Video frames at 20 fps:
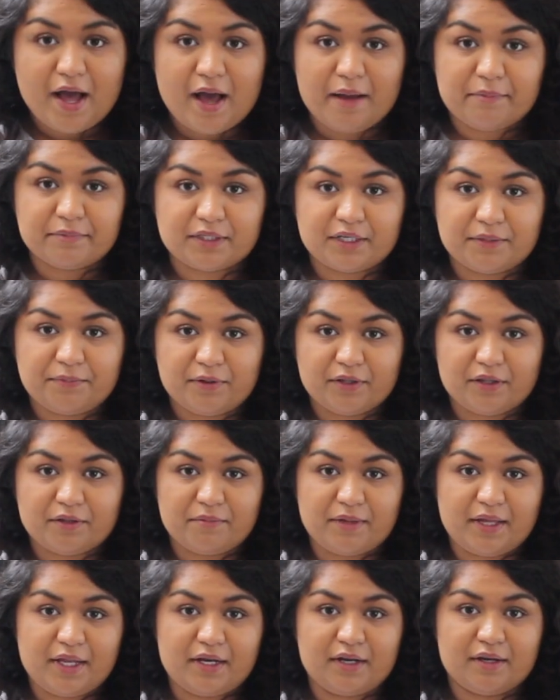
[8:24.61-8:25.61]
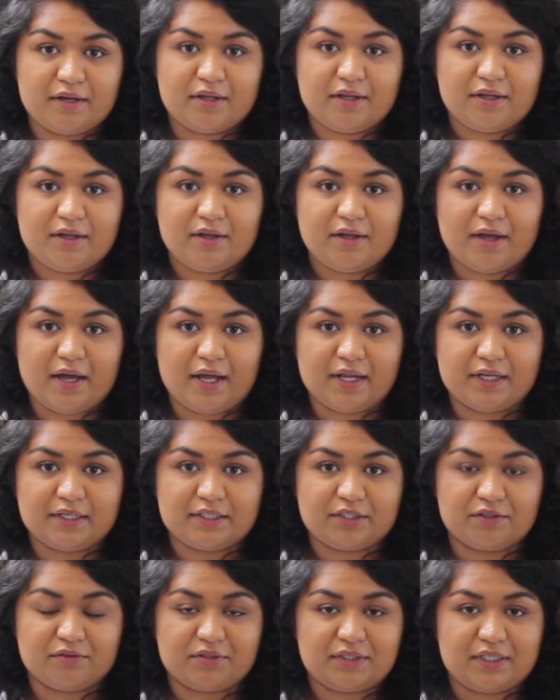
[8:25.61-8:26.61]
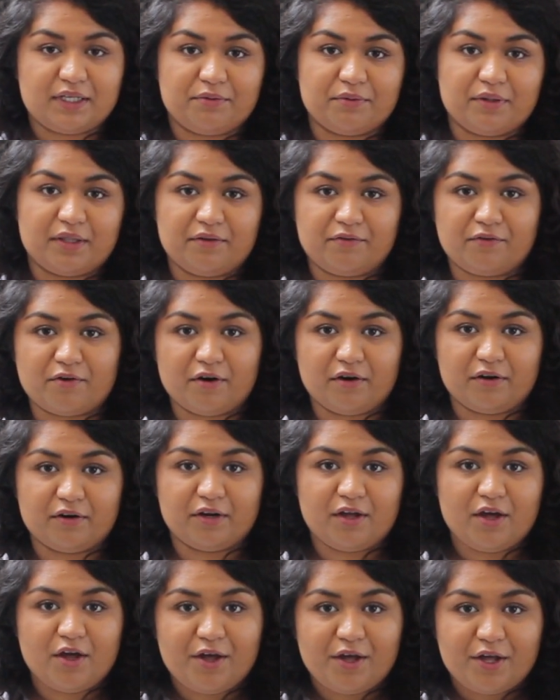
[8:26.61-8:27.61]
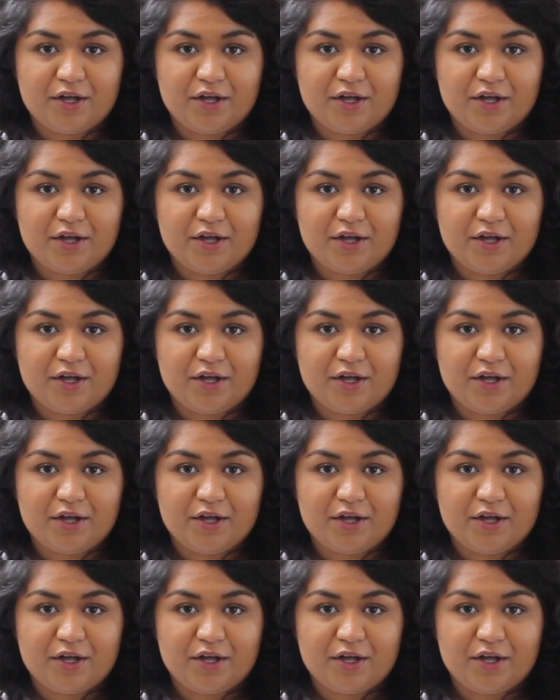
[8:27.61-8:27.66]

I'm just going to put them in and sort of see when they've gone